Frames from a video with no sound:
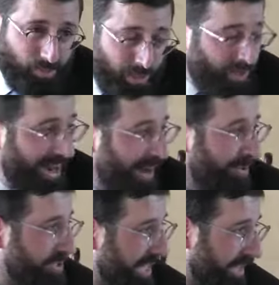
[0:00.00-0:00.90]
What are
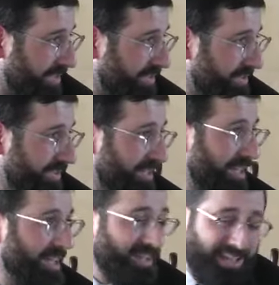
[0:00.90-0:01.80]
our shackles?
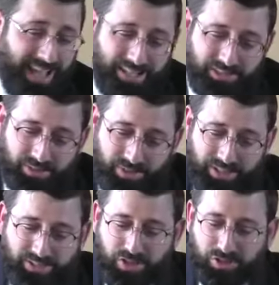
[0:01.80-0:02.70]
The answer
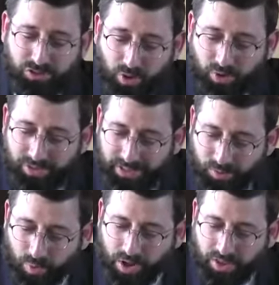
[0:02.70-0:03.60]
is, there's only
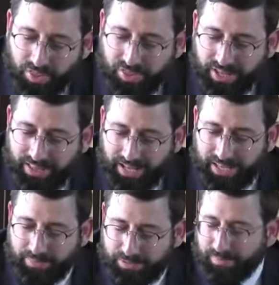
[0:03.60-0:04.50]
one thing that
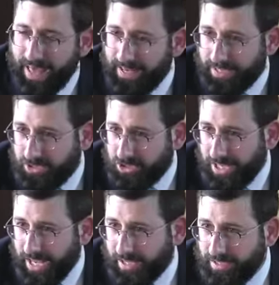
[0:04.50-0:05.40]
keeps man in
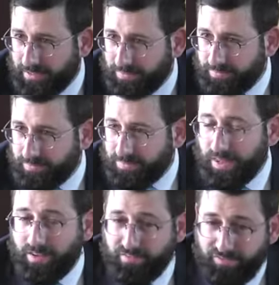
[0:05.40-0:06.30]
check.
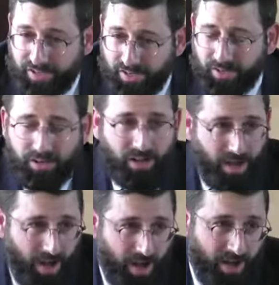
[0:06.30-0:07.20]
Fear
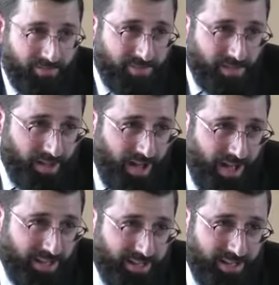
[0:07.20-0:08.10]
of
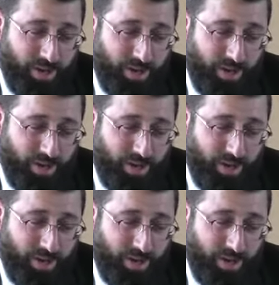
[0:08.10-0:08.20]
God.